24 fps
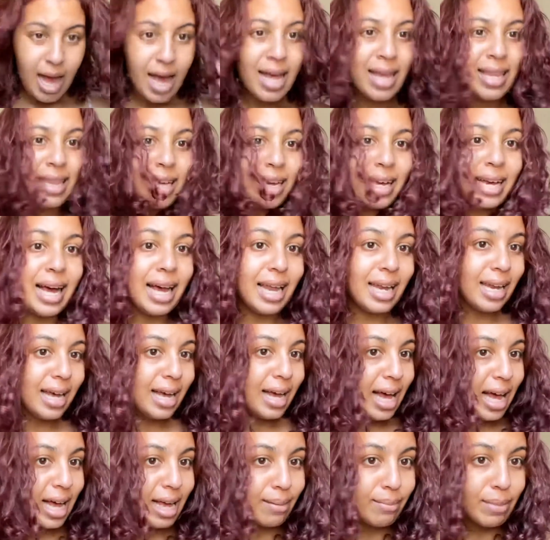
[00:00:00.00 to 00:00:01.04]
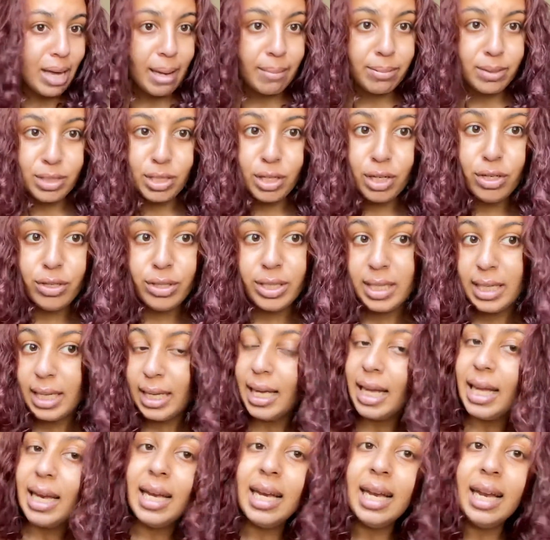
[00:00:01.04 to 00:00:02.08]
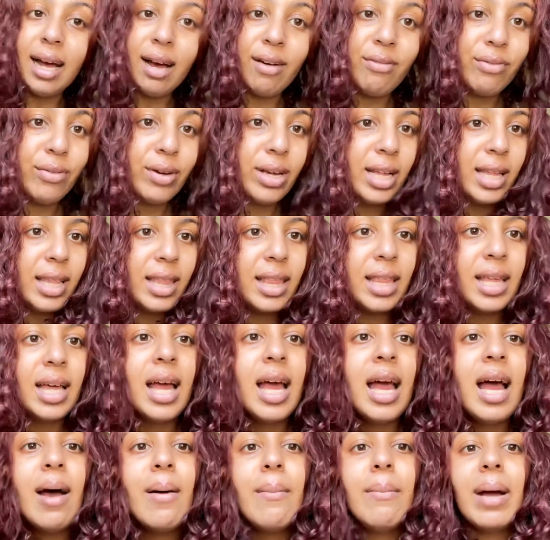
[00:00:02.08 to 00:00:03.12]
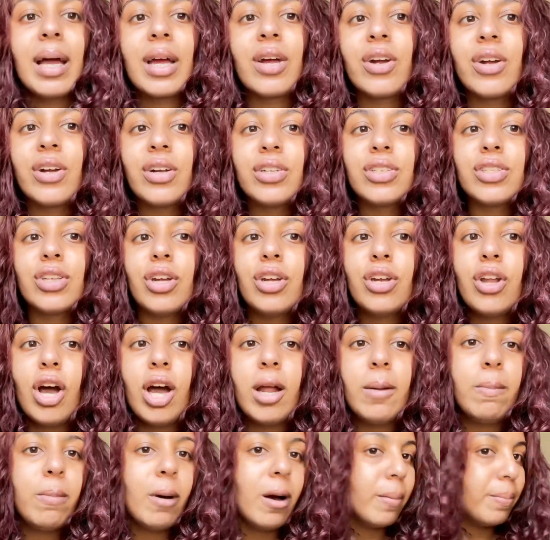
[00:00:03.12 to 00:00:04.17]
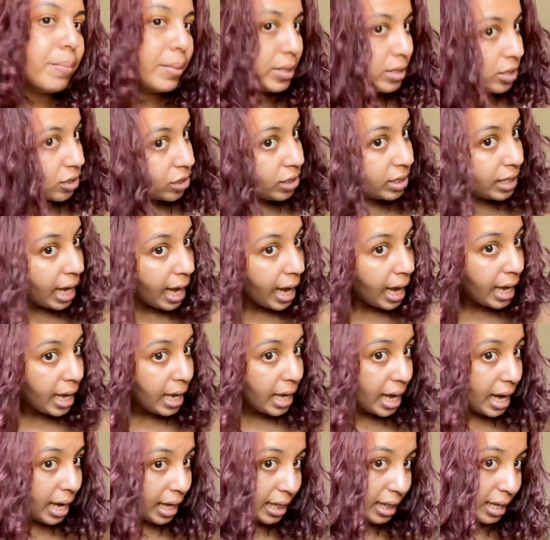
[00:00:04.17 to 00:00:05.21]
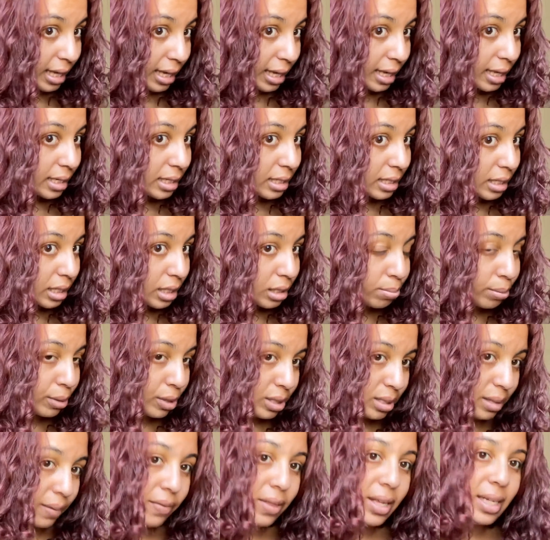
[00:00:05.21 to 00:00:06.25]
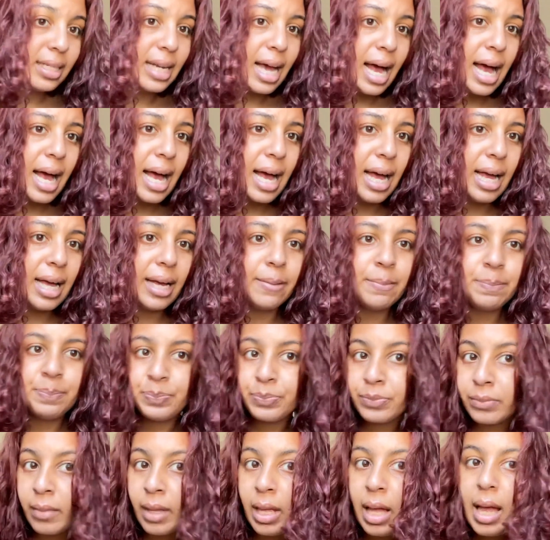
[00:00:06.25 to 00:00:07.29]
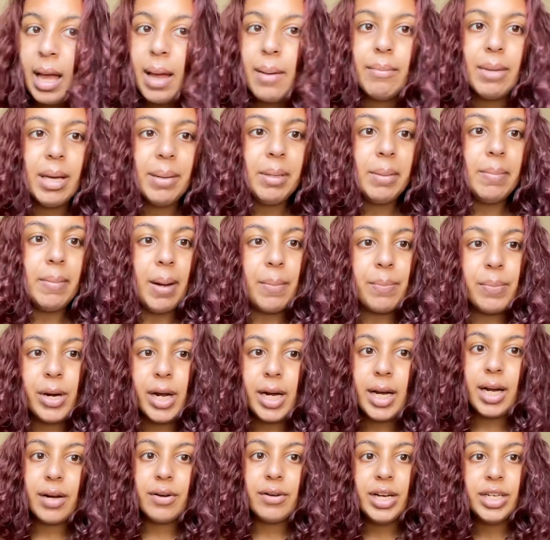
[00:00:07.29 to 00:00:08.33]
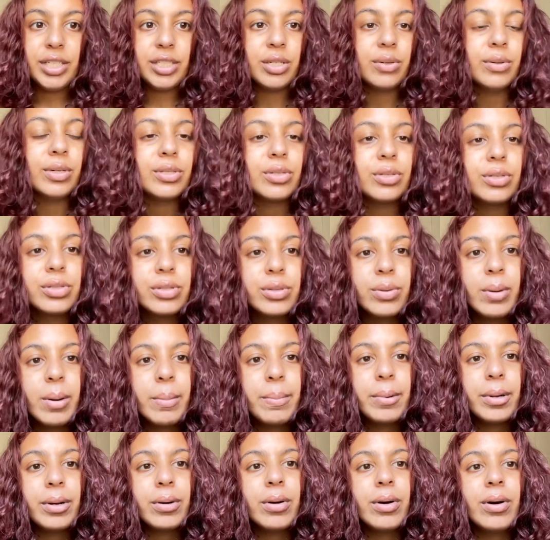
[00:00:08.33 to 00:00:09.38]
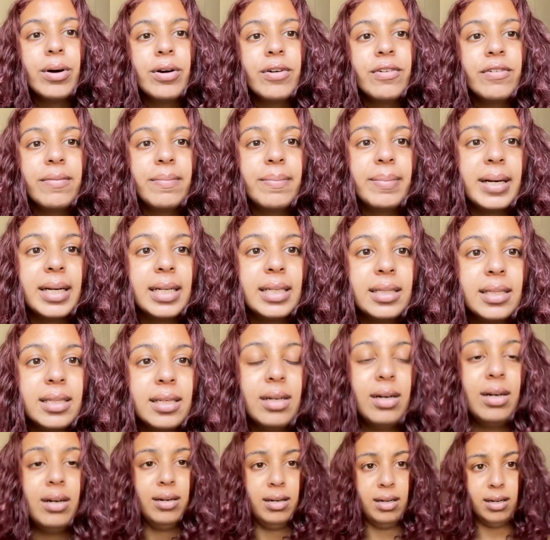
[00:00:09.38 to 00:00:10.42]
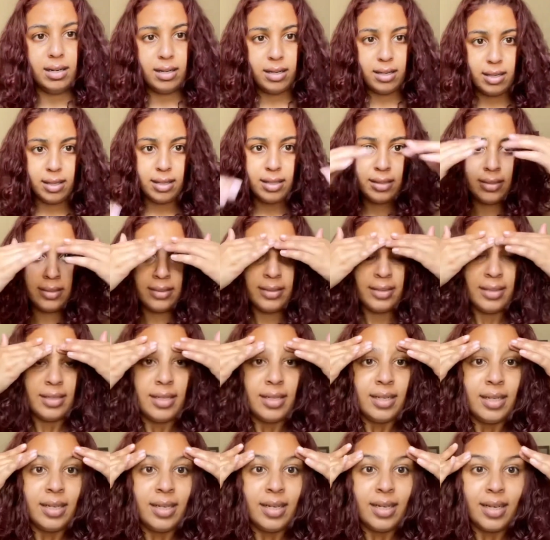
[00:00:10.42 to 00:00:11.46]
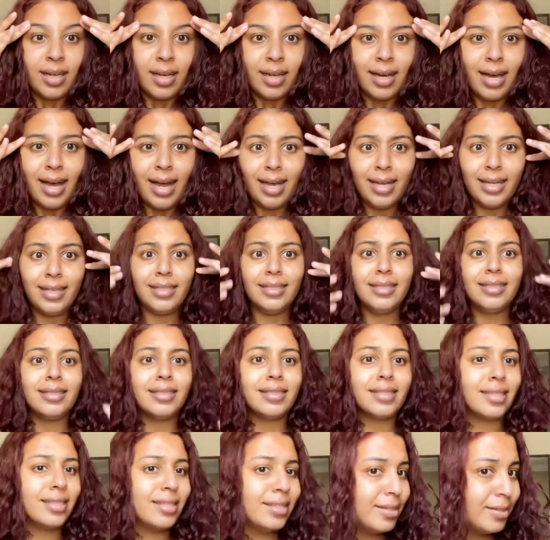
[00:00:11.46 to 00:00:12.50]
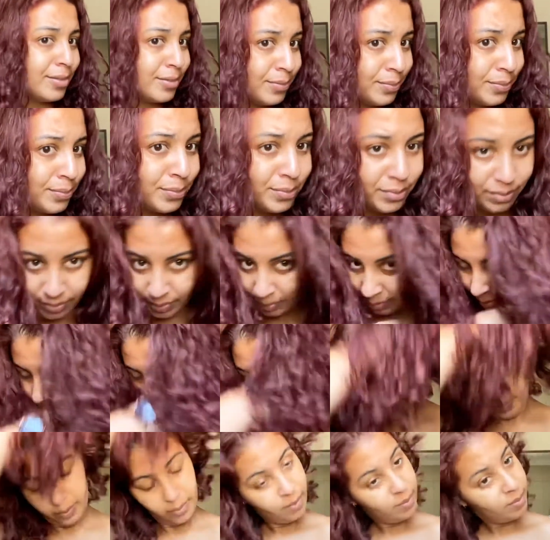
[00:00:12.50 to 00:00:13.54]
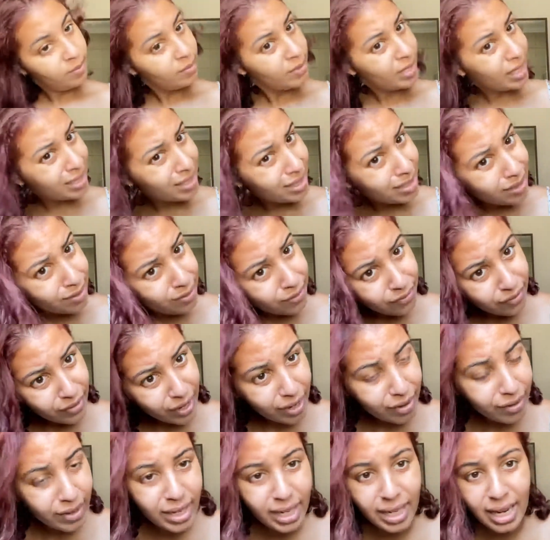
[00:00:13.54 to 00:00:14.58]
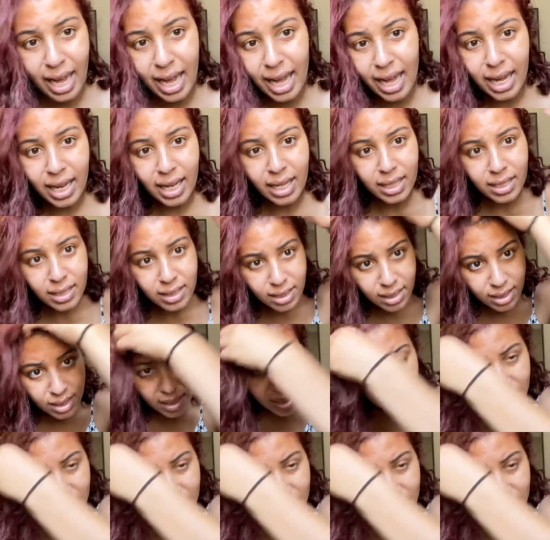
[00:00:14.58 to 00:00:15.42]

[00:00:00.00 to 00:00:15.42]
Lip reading: The color I am absolutely in love with. My curls are not popping today. I think it's just because of the dye. Maybe my product ratio was also a bit off, but oh guys, this is very nice.